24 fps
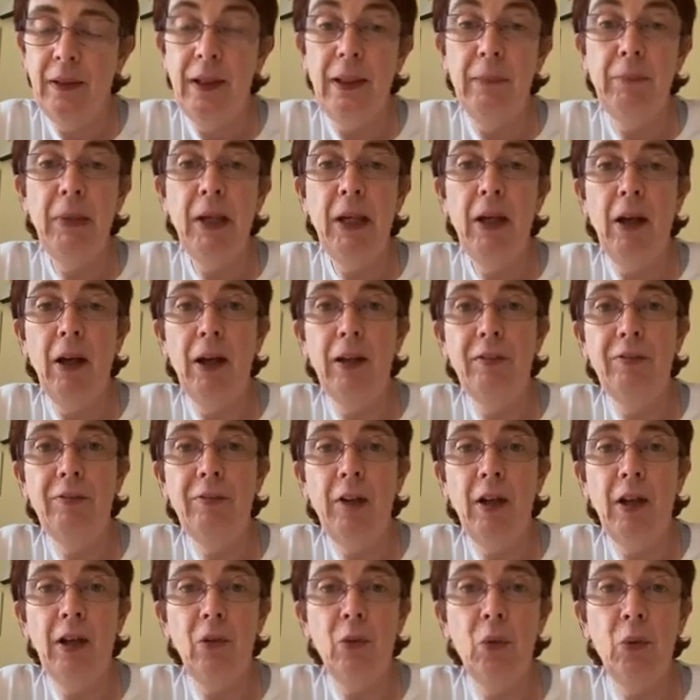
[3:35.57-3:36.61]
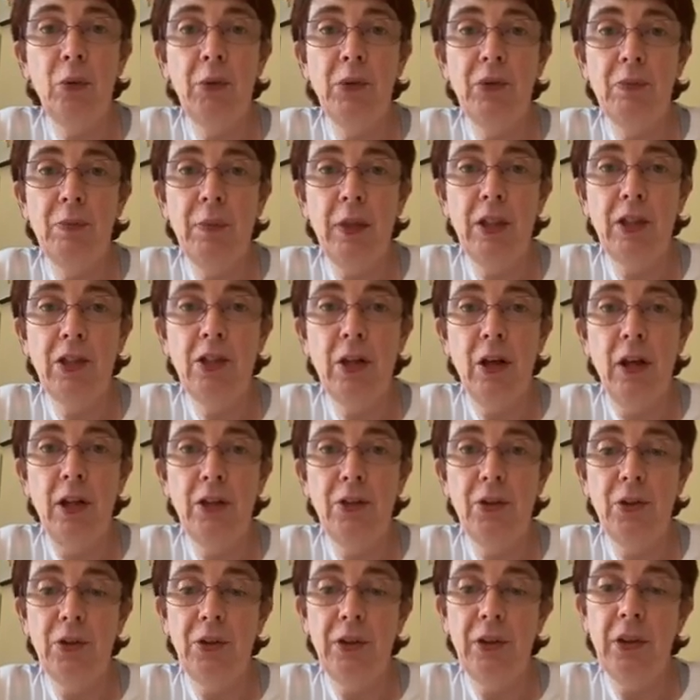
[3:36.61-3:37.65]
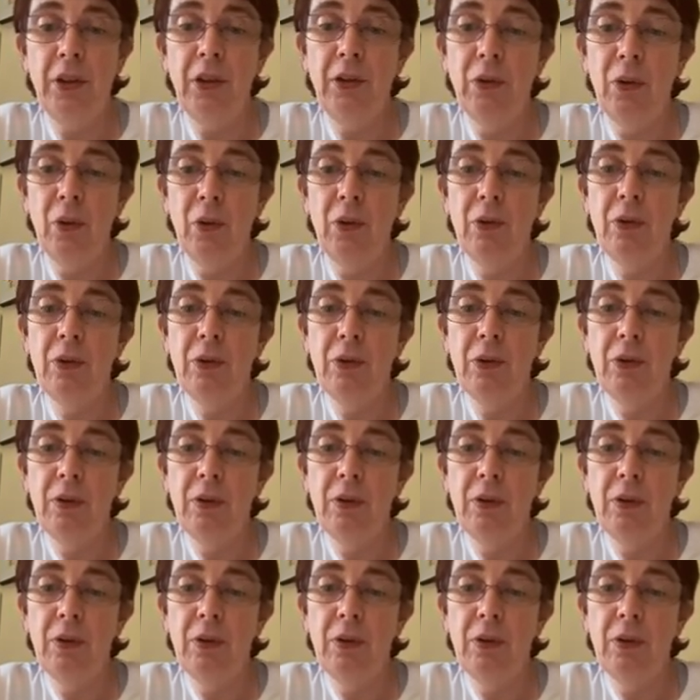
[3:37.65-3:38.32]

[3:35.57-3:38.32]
In midlife, I grew into my childhood hero.